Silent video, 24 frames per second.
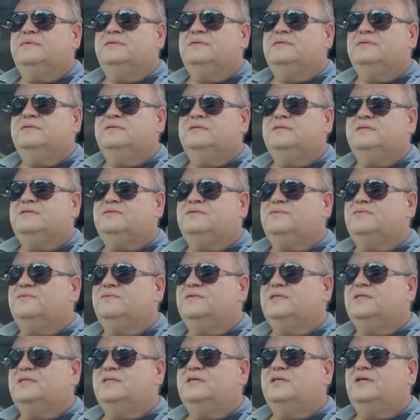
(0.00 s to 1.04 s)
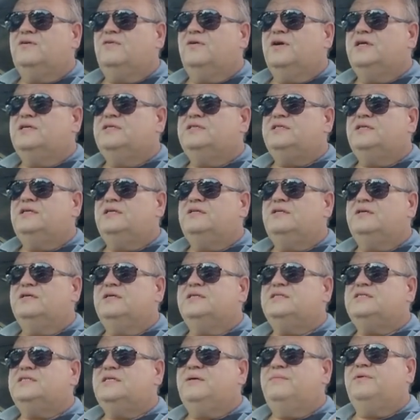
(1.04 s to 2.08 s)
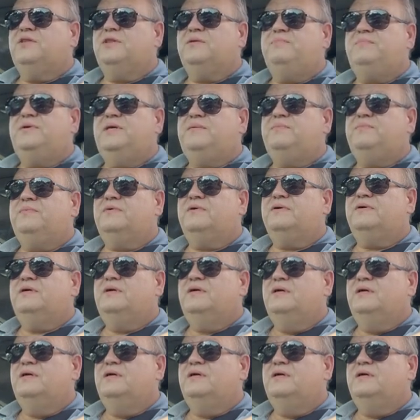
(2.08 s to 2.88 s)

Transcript: It's really crazy. You look at some of the people